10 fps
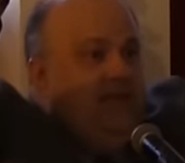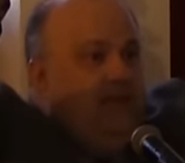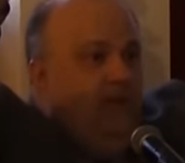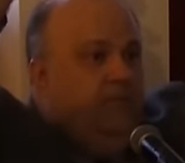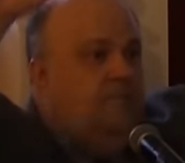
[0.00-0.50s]

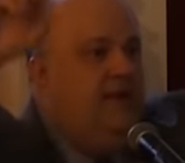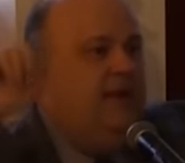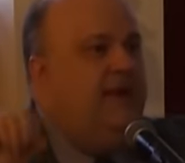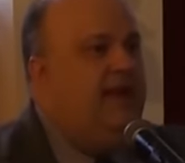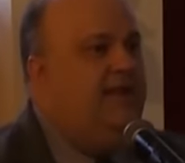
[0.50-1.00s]
signal.
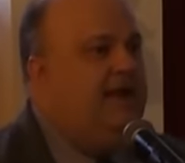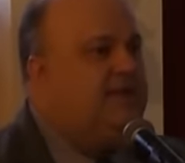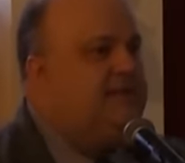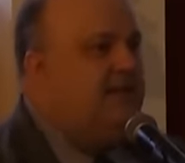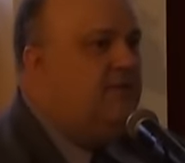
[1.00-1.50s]
And
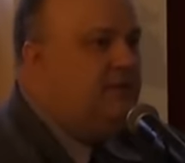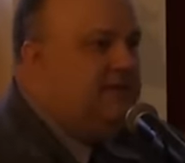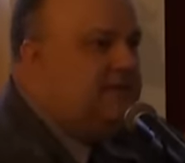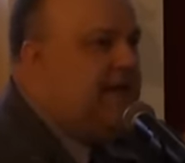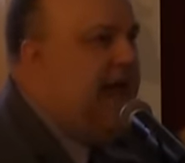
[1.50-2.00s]
that signal gets